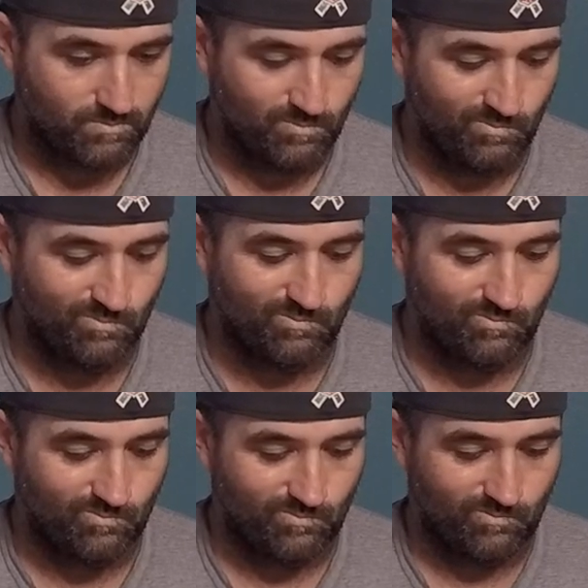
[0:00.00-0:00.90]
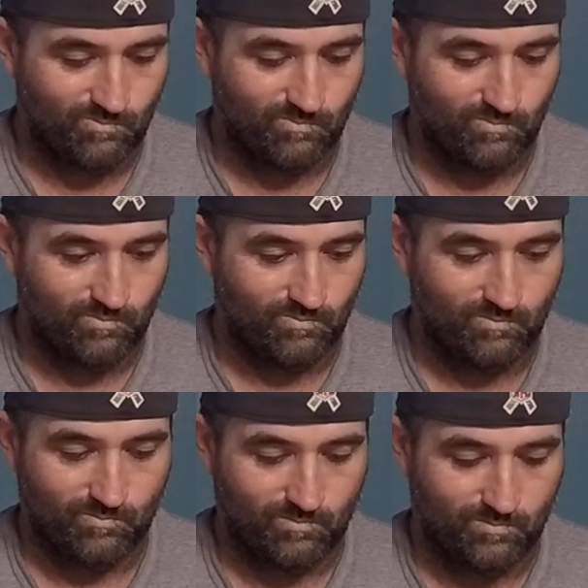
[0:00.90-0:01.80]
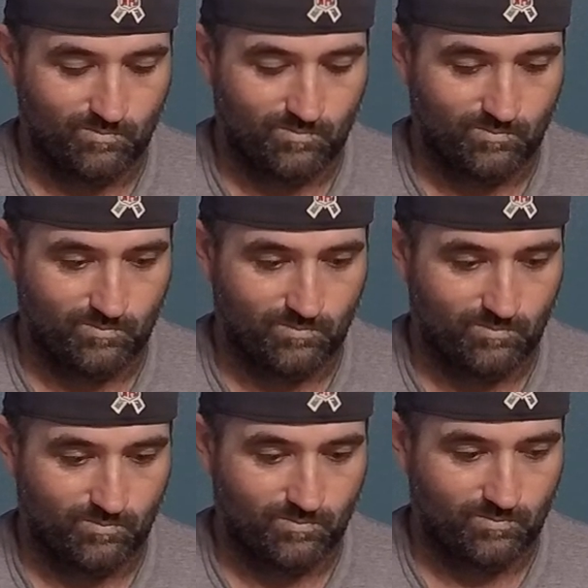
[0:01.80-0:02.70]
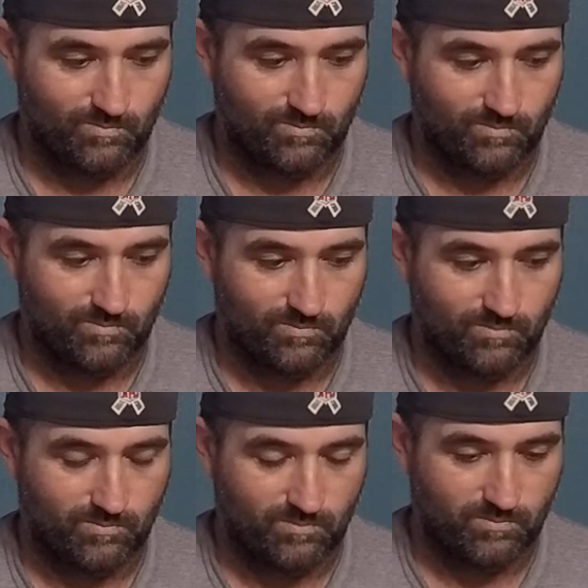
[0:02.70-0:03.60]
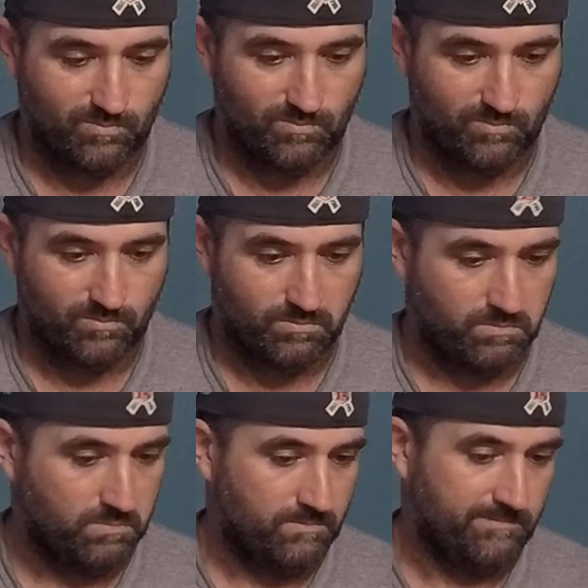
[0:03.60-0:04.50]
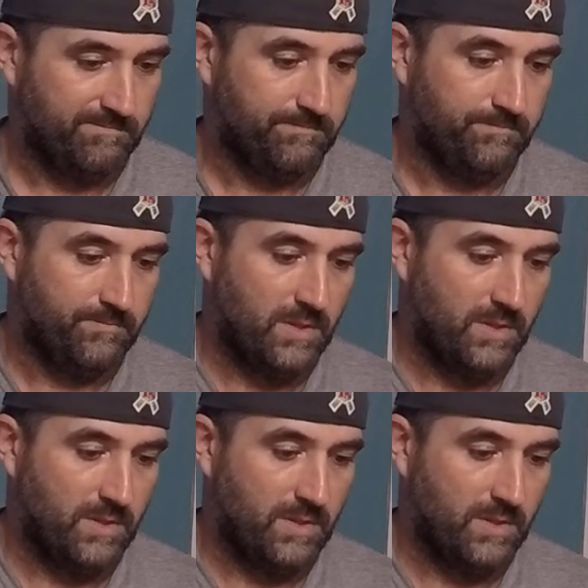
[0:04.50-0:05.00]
Nothing is said.